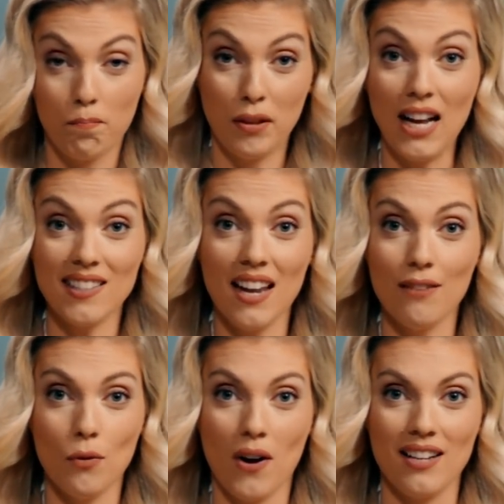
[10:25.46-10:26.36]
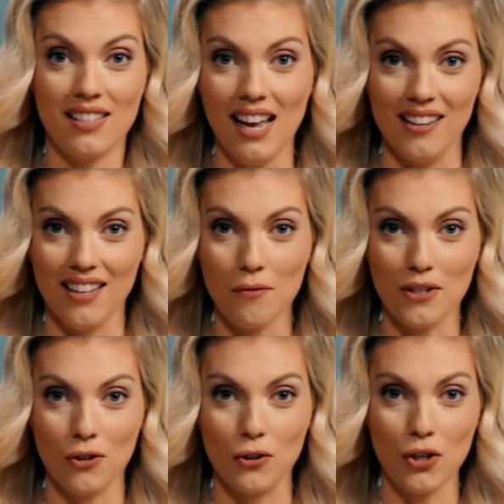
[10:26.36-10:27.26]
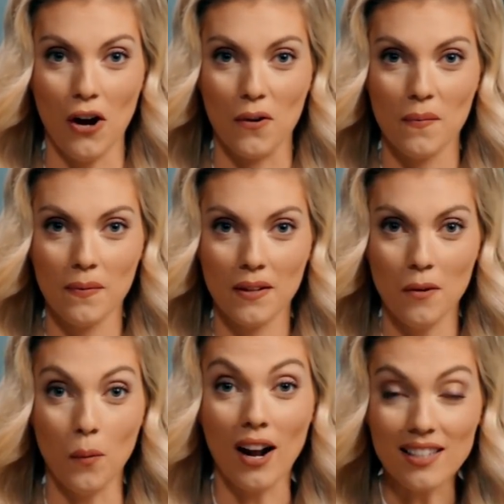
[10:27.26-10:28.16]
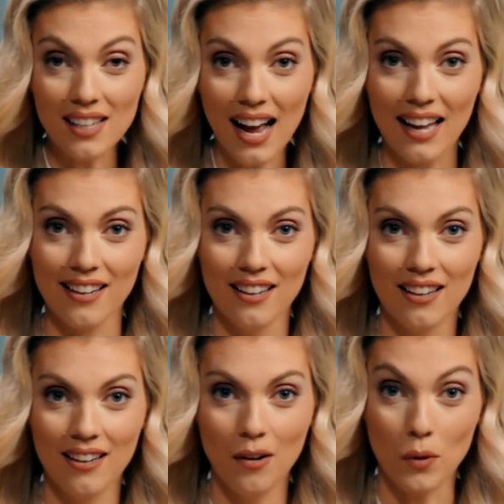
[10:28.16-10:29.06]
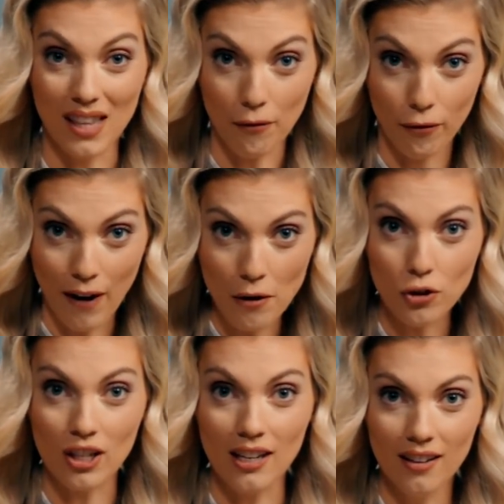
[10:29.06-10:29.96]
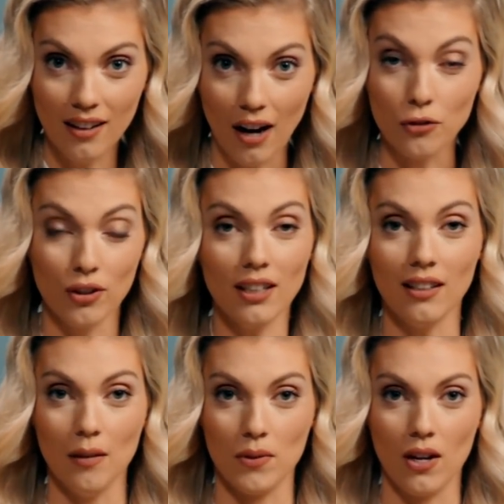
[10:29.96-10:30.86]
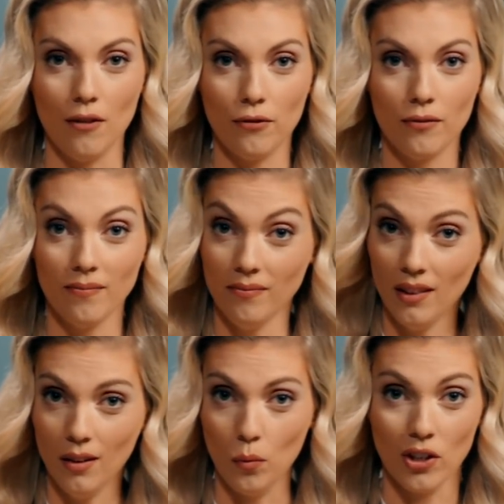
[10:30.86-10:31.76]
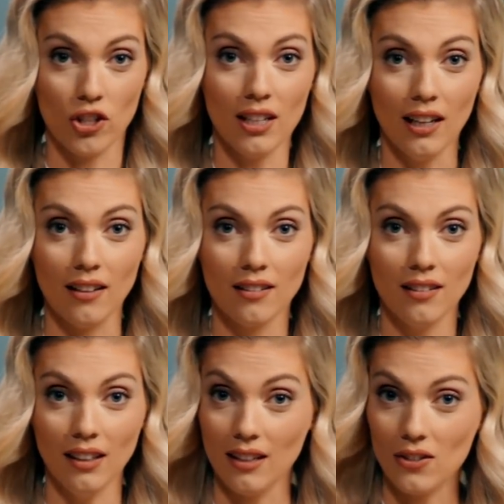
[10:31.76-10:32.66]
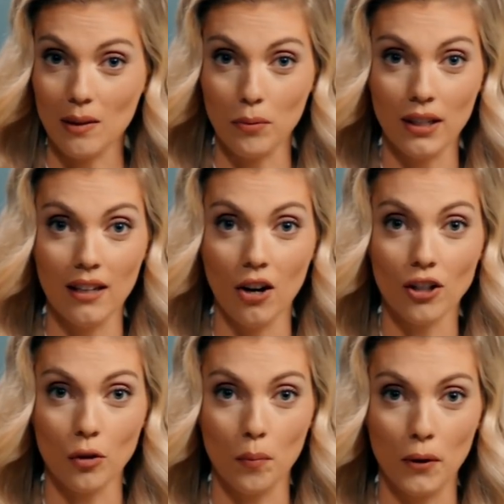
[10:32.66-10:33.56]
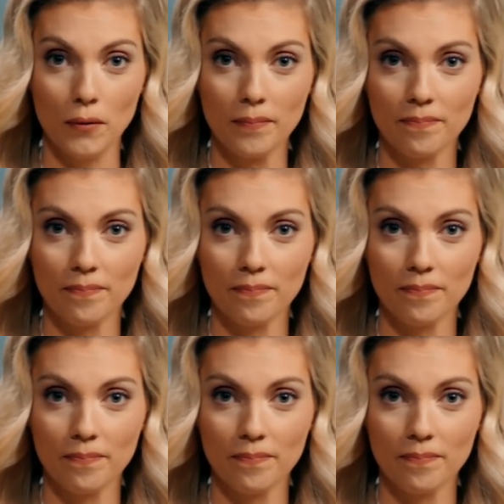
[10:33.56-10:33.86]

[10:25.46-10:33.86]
But that's not even what I said in the original show. What I said was that Fauci contradicted himself, which he did. It's simply inarguable.